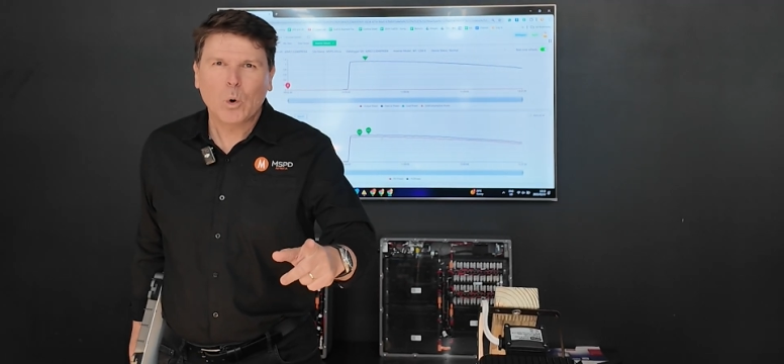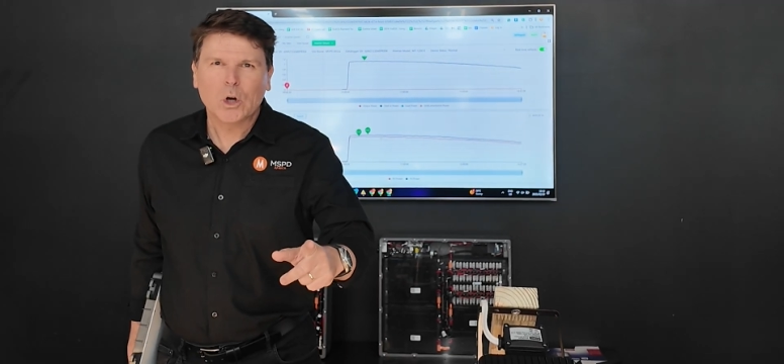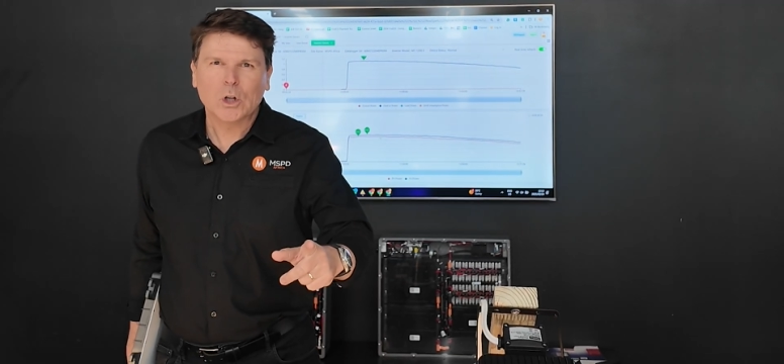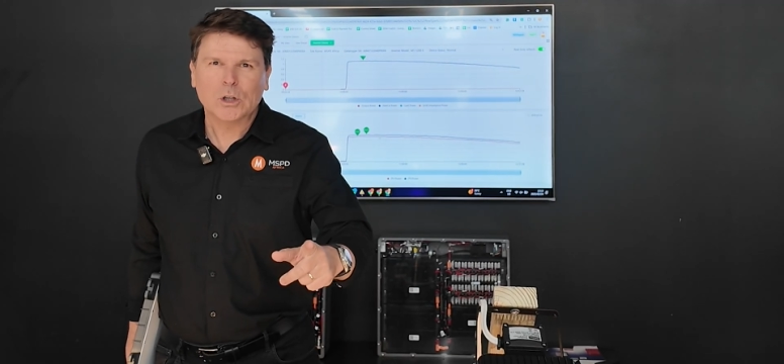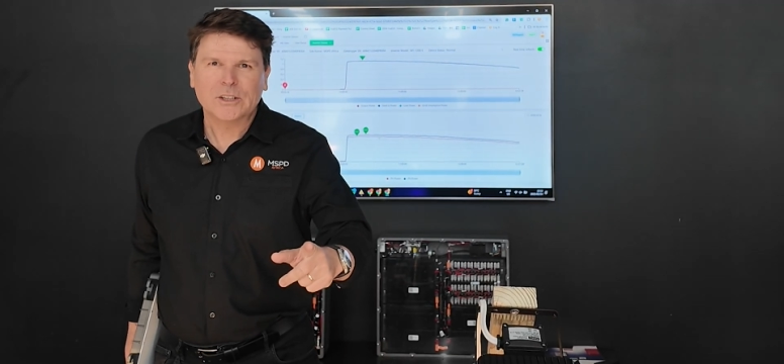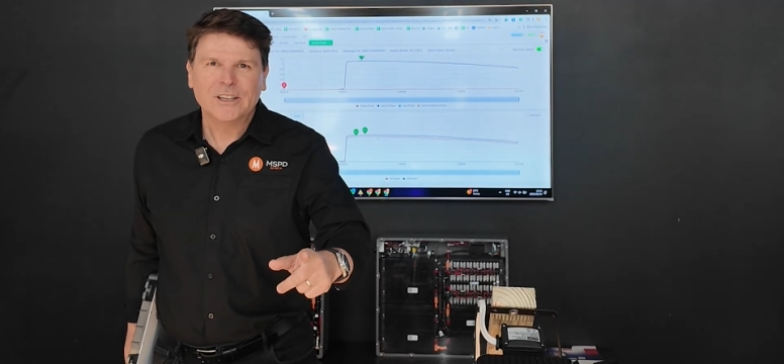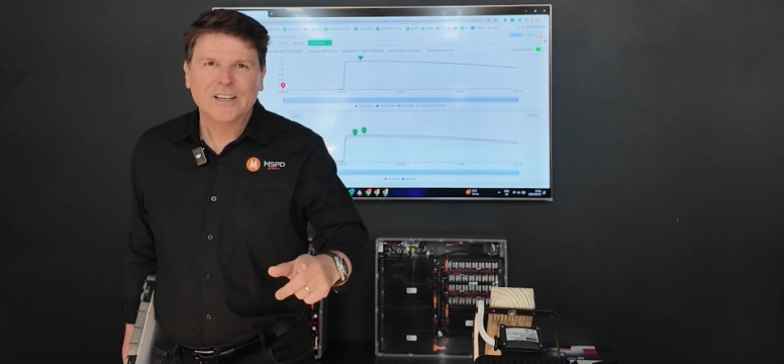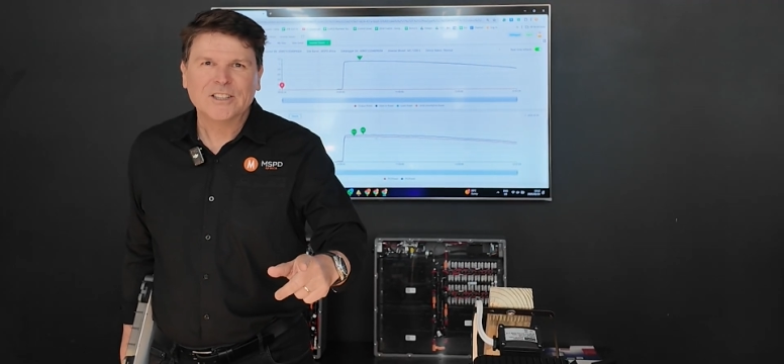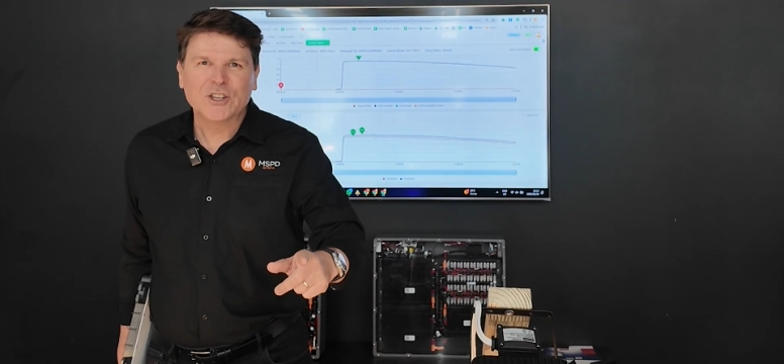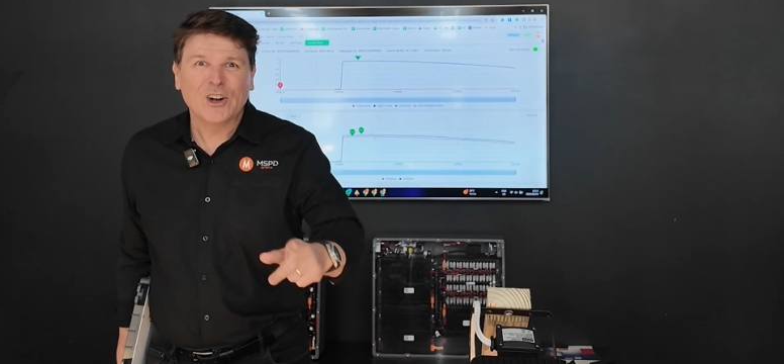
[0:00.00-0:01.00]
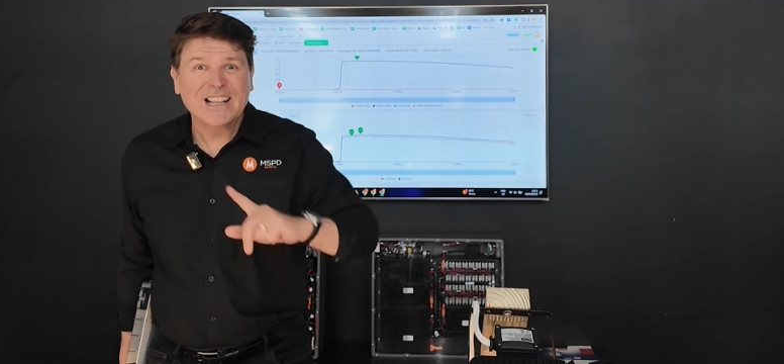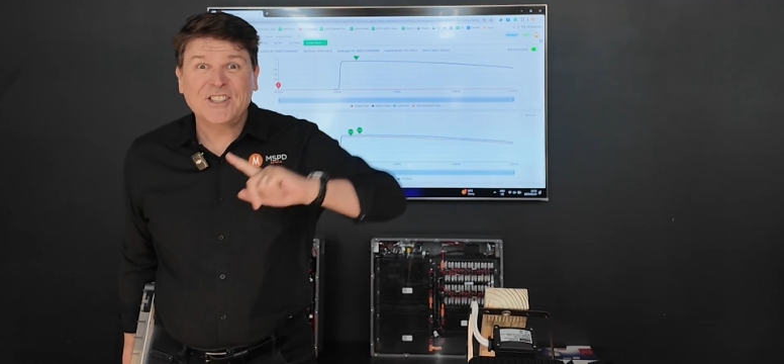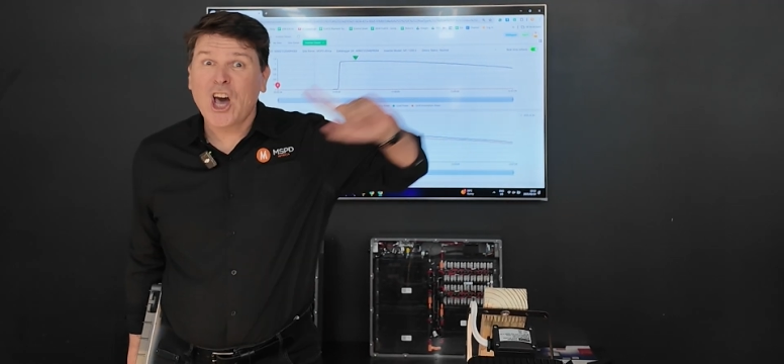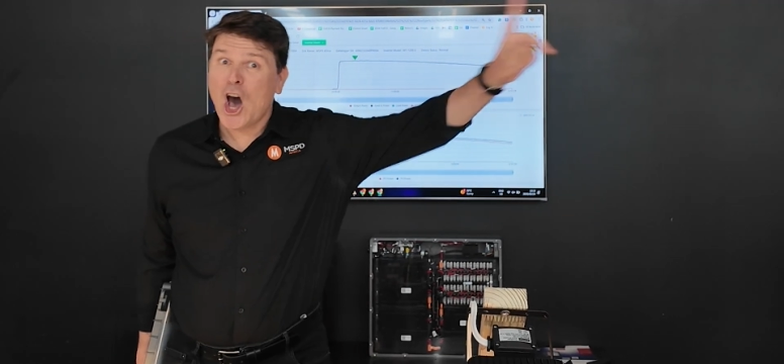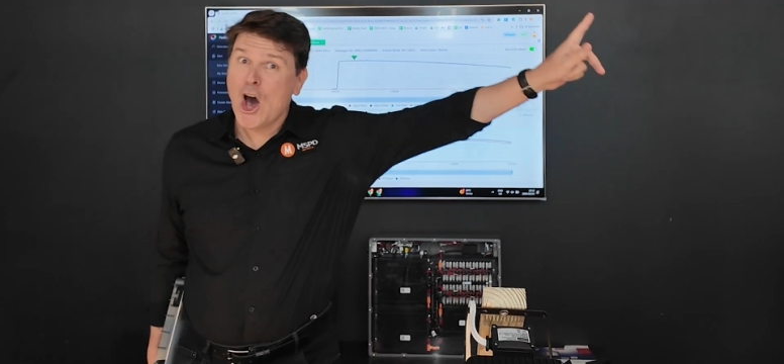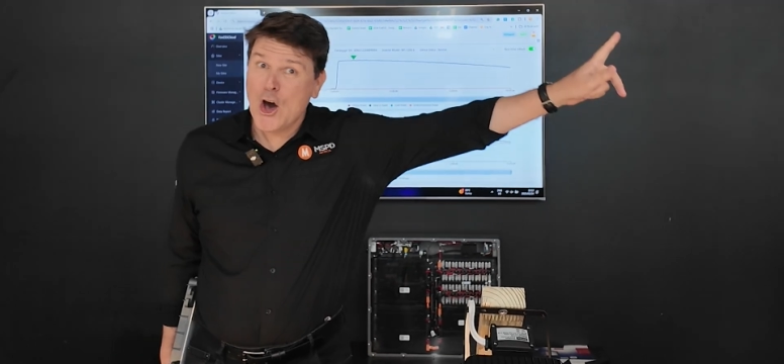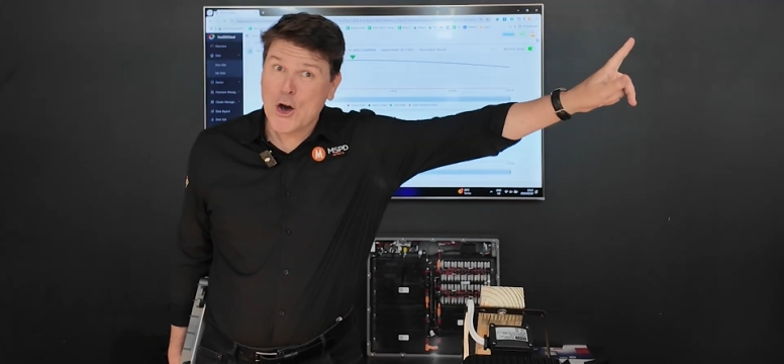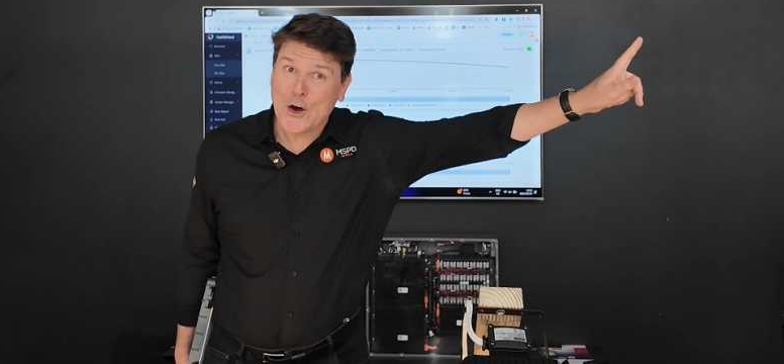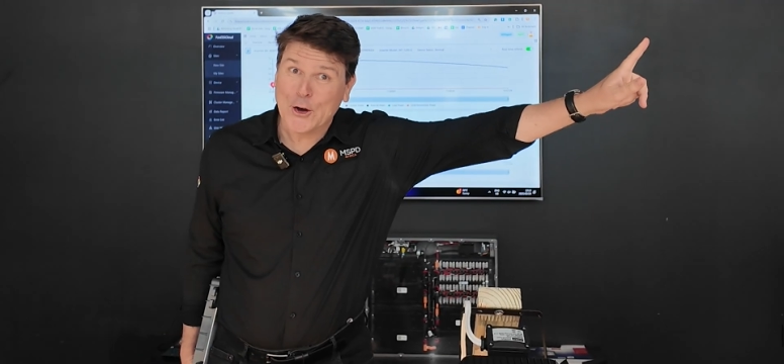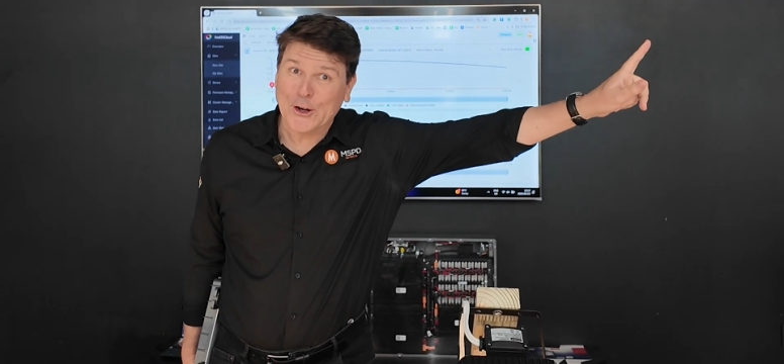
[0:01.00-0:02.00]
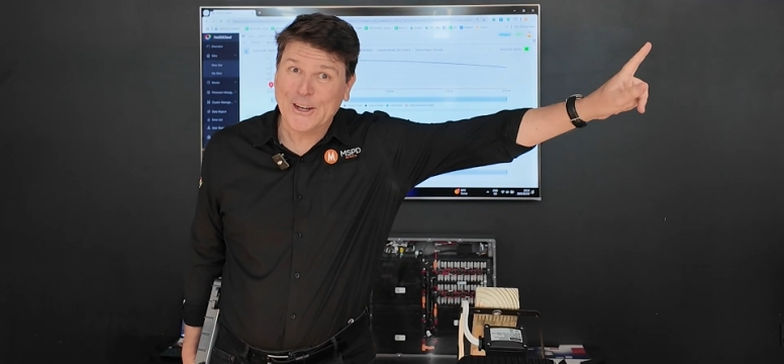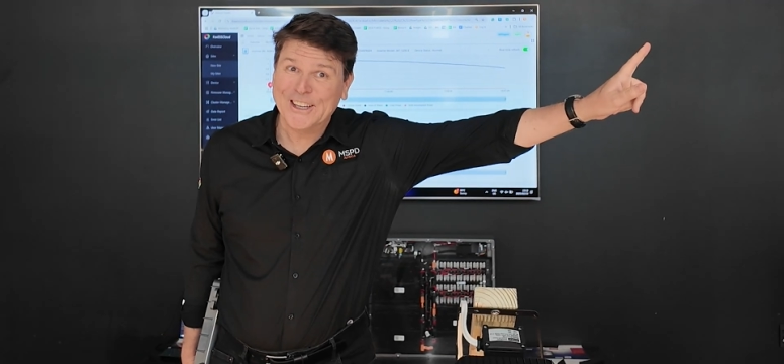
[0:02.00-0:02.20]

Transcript: world. So let's go!